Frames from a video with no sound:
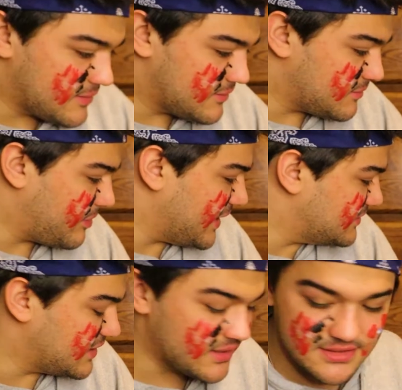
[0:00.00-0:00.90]
the
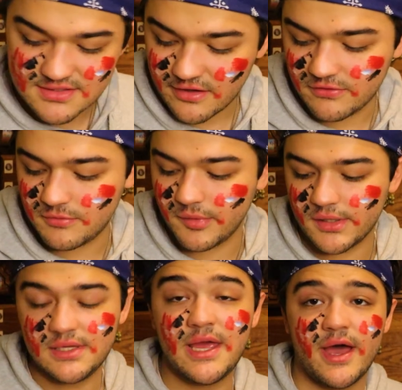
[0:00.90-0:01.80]
painting and stuff.
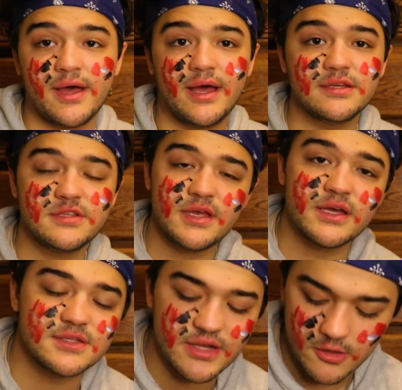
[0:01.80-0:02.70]
But yeah, I'll see you
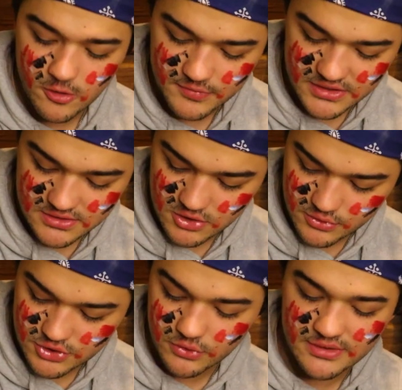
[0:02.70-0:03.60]
guys later. Hope that you
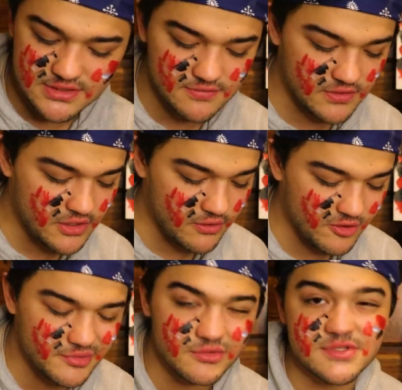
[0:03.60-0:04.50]
enjoyed this video. I
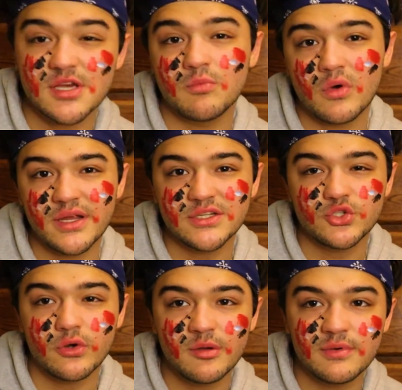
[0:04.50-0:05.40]
hope it was somewhat
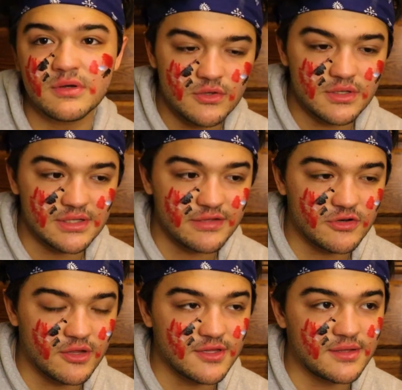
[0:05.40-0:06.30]
enjoyable. You can leave
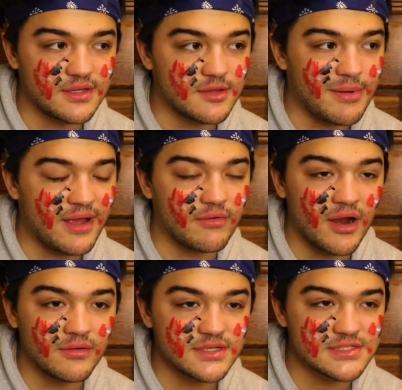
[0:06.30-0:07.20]
it on in the
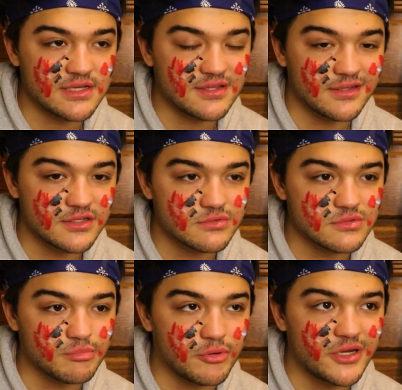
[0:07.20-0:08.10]
background because I think this was
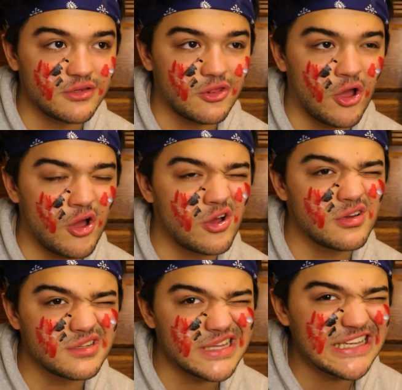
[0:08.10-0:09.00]
a pretty
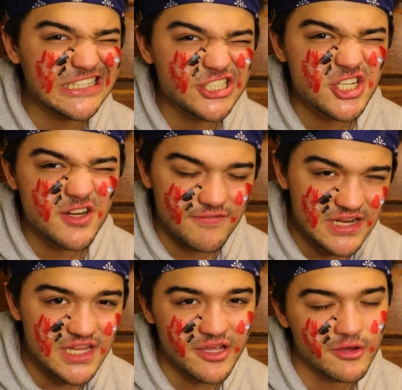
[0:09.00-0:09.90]
long-ish
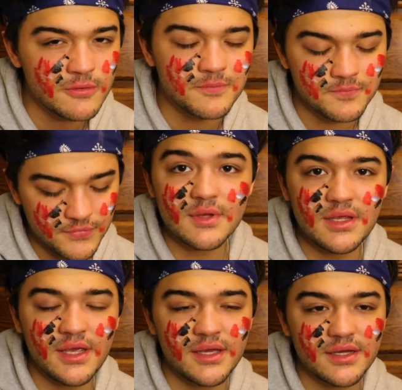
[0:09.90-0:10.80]
video.
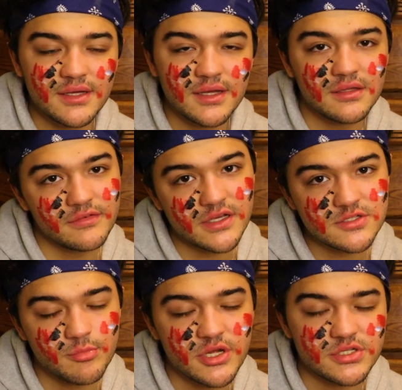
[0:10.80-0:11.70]
Yeah, I love you guys
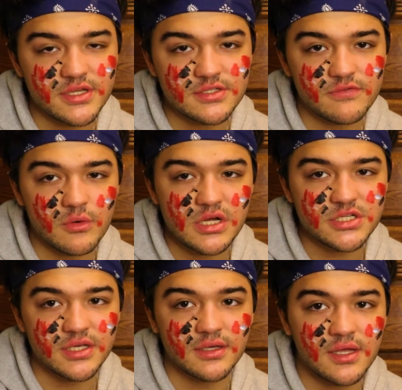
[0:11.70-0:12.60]
so much. Thanks for
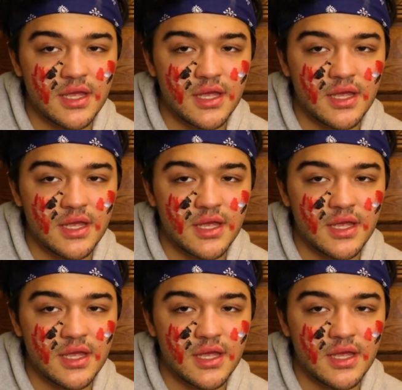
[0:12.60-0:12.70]
watching.